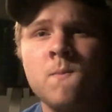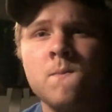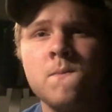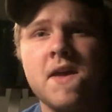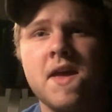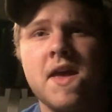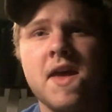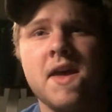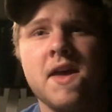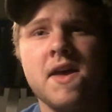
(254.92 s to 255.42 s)

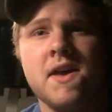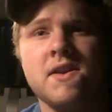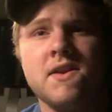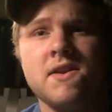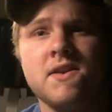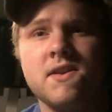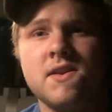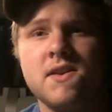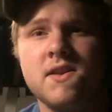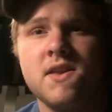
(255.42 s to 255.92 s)

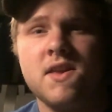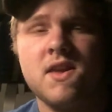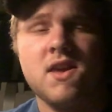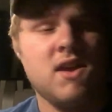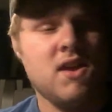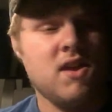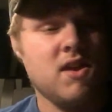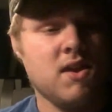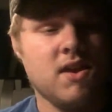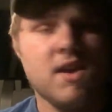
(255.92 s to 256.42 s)
And
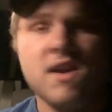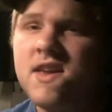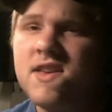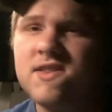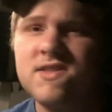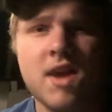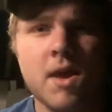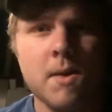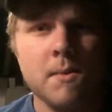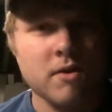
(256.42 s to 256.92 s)
he
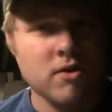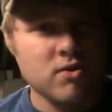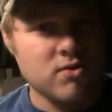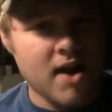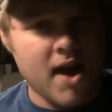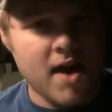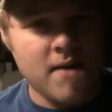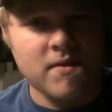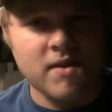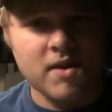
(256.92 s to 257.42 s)
isn't able to
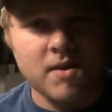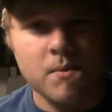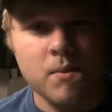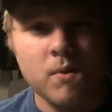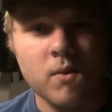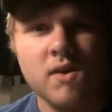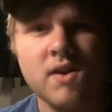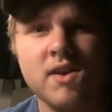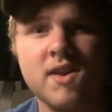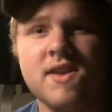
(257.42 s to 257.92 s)
drive
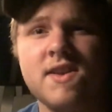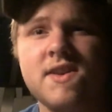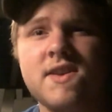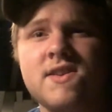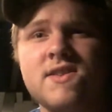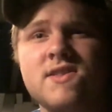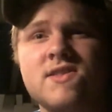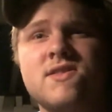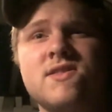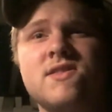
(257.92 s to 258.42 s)
anymore.
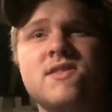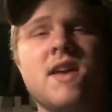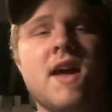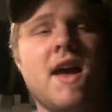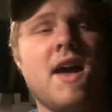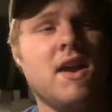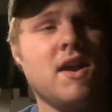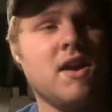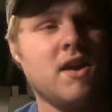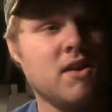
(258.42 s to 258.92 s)
He's
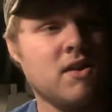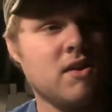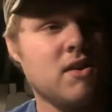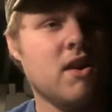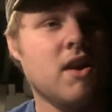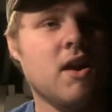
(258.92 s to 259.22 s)
kind of,